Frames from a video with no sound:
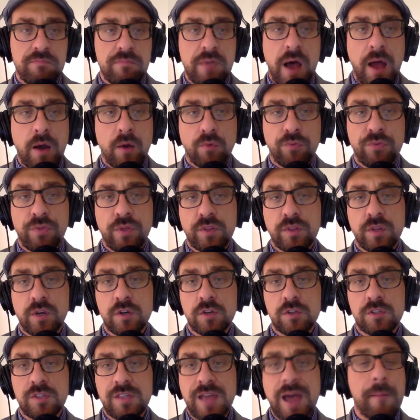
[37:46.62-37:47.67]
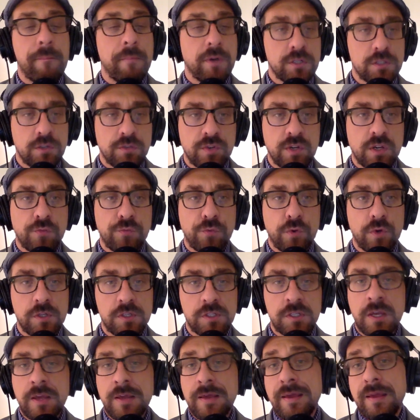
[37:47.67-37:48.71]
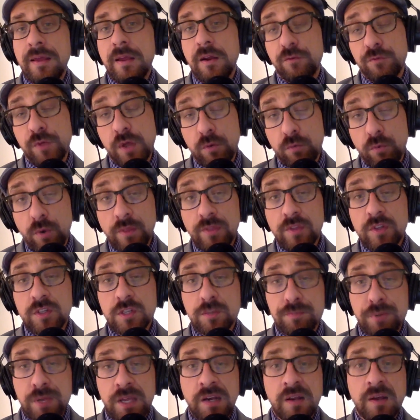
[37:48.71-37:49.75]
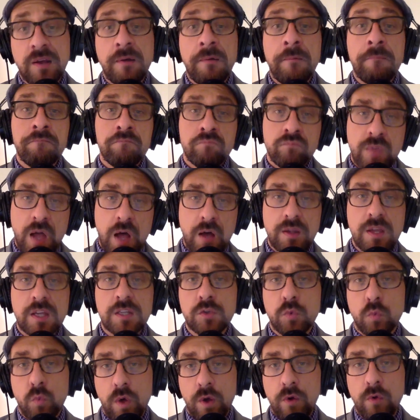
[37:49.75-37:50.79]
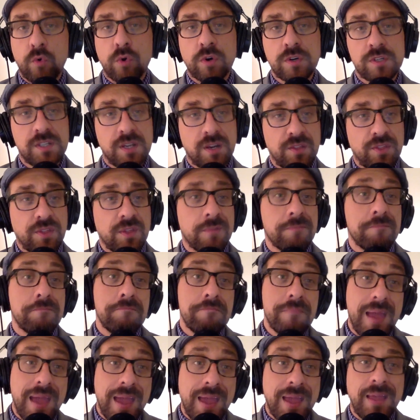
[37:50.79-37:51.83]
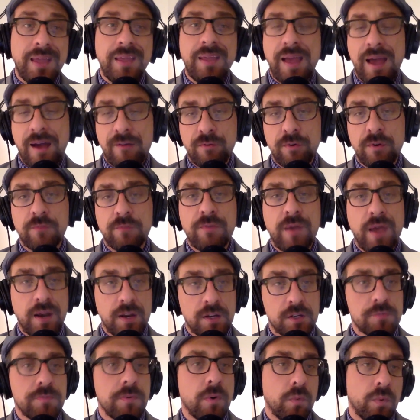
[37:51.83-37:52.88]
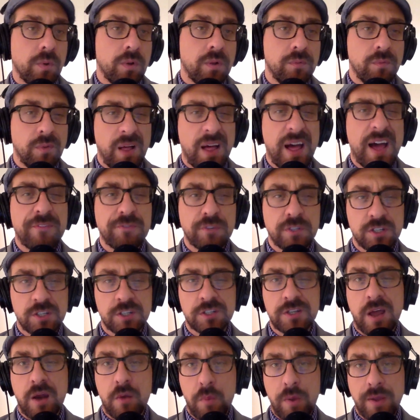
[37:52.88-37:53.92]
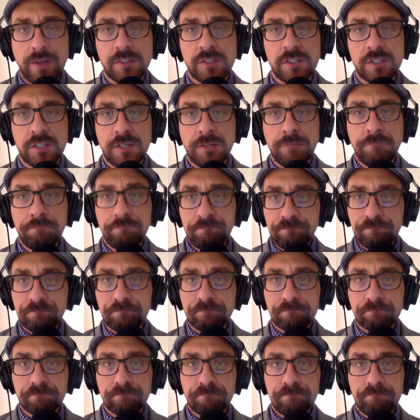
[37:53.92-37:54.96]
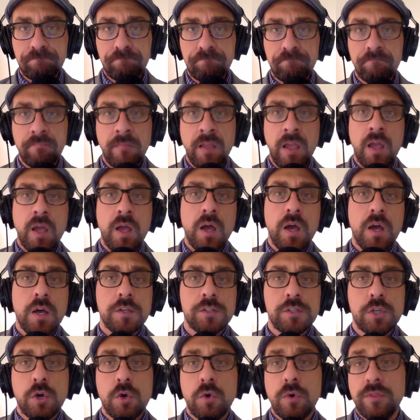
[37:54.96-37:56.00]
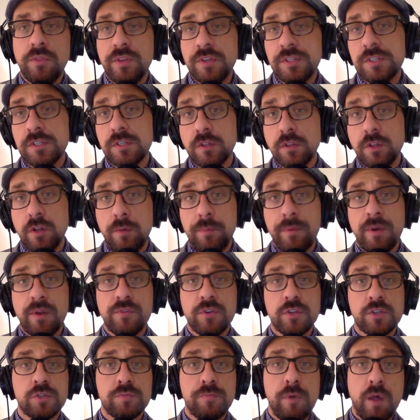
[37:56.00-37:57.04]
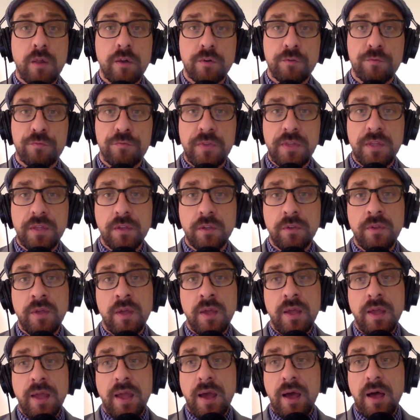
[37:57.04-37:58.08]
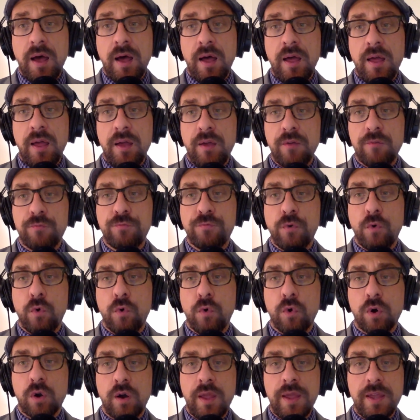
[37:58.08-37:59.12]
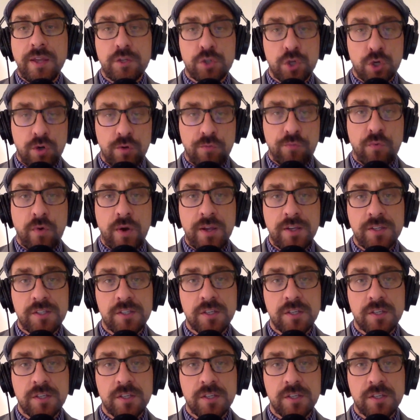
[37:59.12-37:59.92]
I don't think there's that much of a difference. If they run the Tapeta, I'll get to one horse that I think may have an advantage, but we'll have to just kind of wait and see. So this is a little bit of a smaller field for a turf race.